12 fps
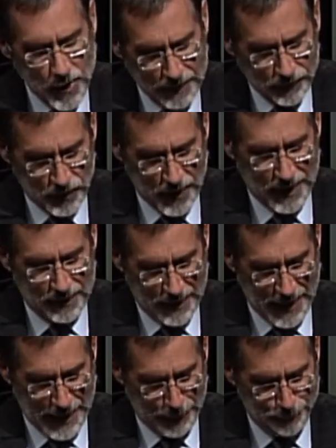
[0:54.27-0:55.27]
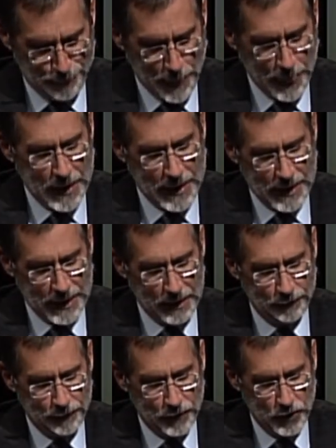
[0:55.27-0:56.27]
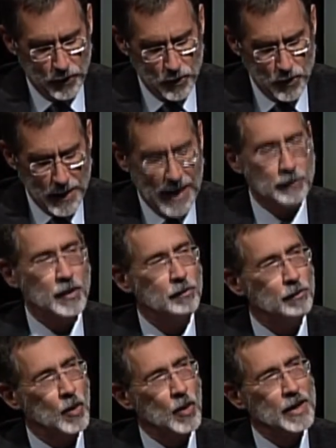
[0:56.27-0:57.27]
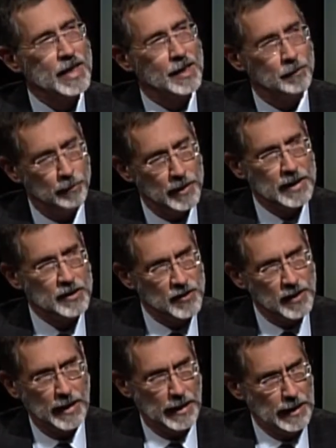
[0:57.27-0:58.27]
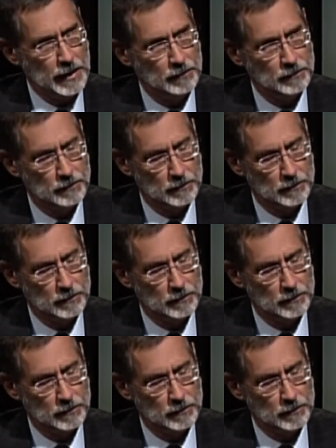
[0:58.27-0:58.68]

have said that if you had been born in a big city,